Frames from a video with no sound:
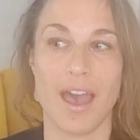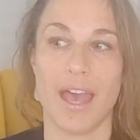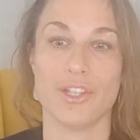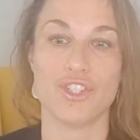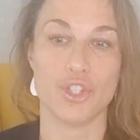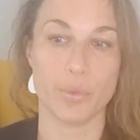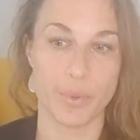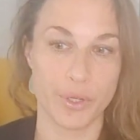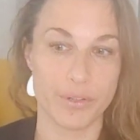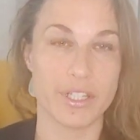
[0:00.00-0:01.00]
and
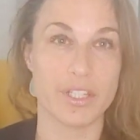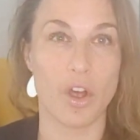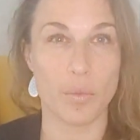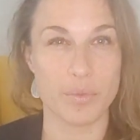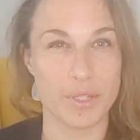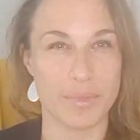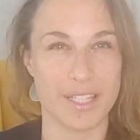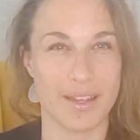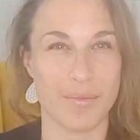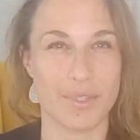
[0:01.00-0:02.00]
Jupiter is
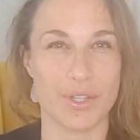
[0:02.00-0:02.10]
optimism.